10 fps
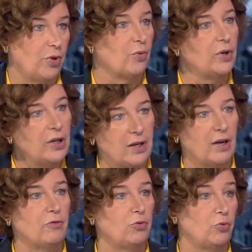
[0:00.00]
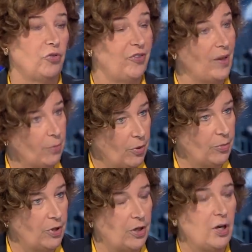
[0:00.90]
We really have to step up
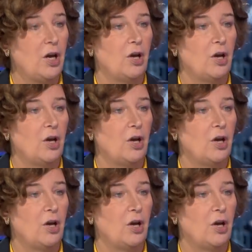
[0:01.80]
there,